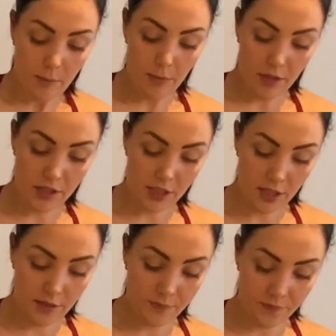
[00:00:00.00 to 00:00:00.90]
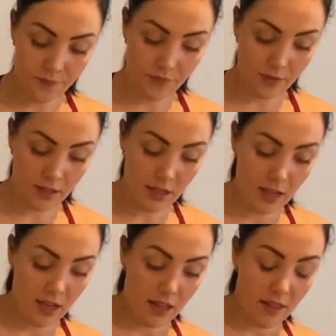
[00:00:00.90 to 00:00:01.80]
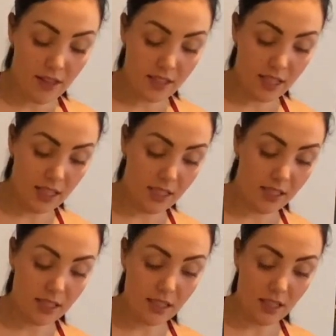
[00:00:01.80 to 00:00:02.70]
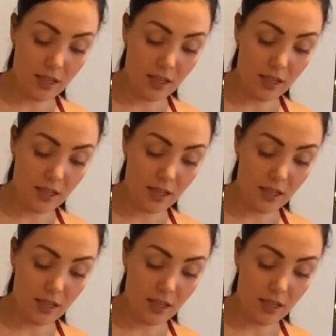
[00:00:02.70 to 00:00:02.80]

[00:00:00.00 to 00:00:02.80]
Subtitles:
But this is